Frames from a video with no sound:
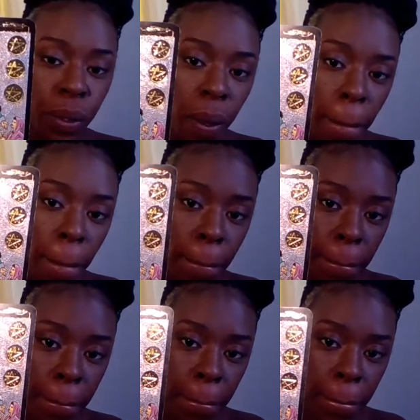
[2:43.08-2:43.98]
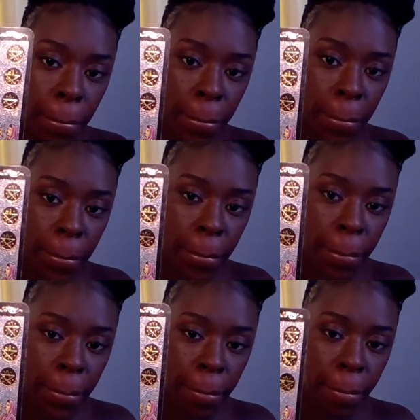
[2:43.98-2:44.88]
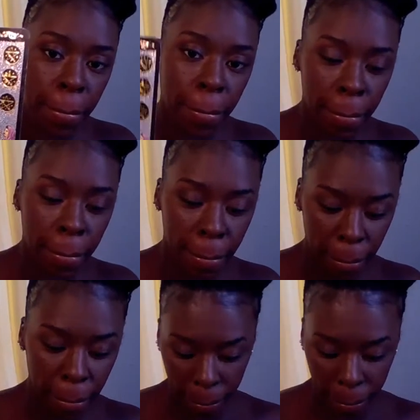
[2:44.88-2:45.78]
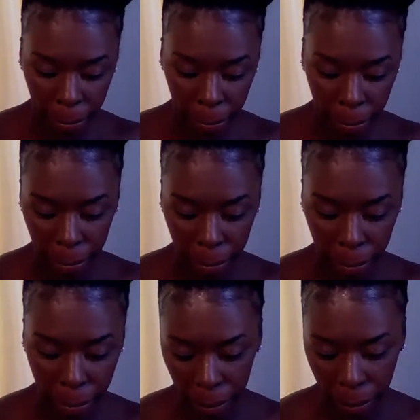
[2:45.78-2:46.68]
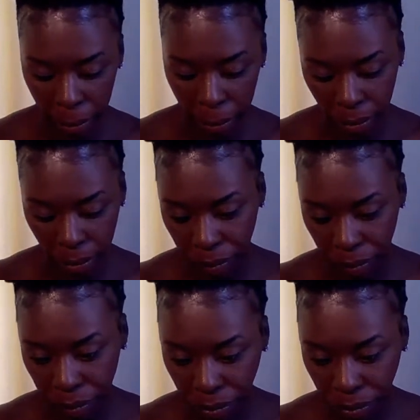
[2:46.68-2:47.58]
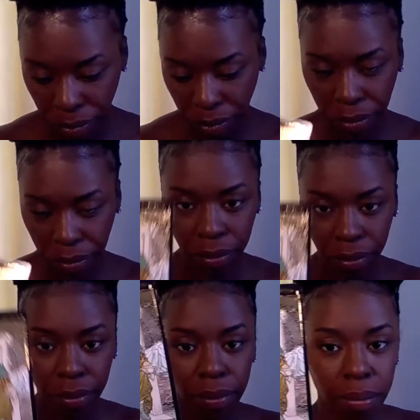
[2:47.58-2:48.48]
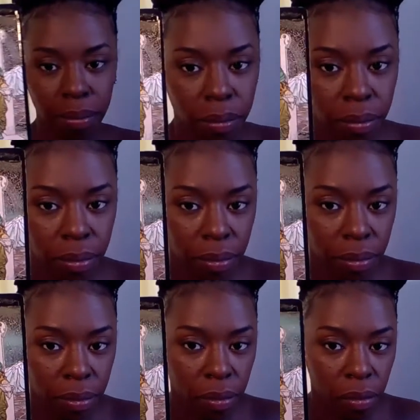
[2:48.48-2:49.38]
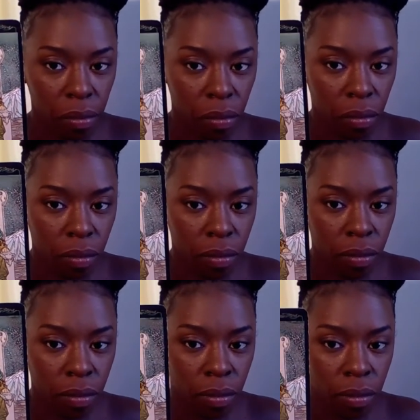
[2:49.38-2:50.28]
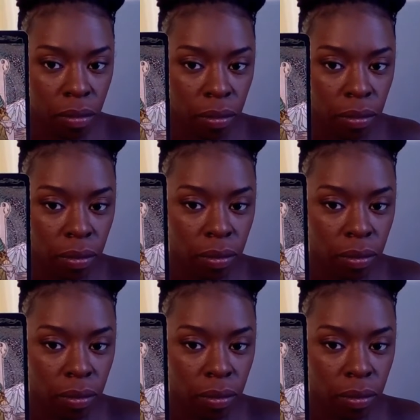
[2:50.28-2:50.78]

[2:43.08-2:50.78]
(silence)